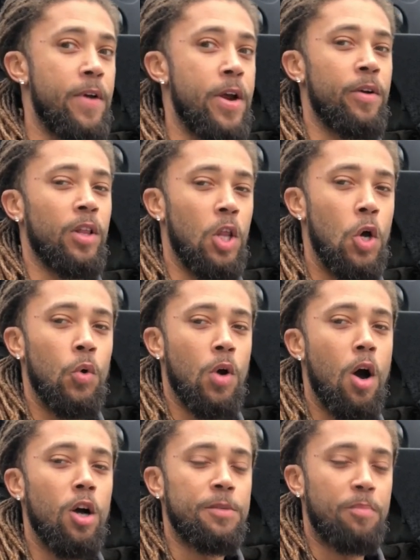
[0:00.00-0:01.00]
very low
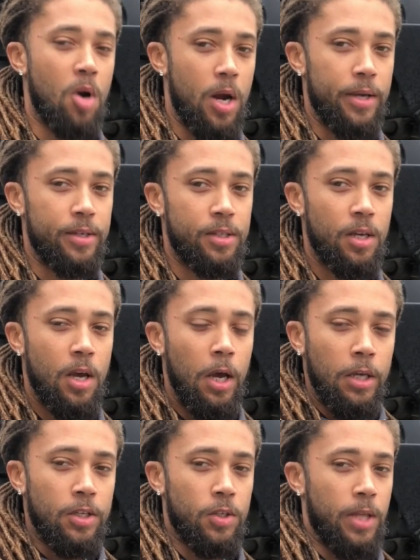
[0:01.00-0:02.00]
cost price.
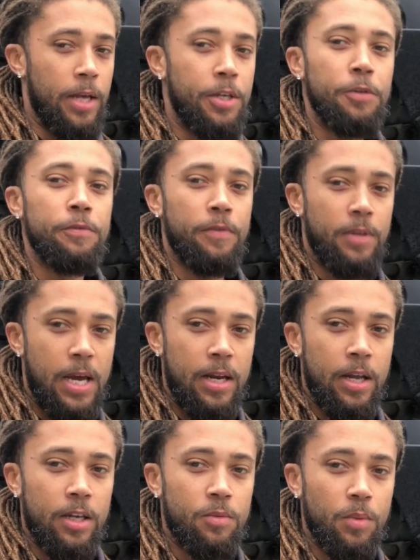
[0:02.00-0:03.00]
So stay tuned for
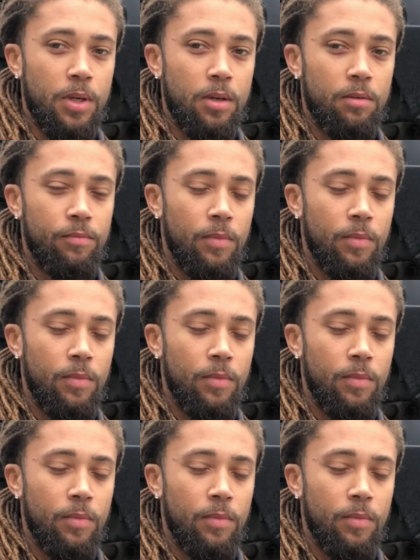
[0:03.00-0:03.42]
that next week.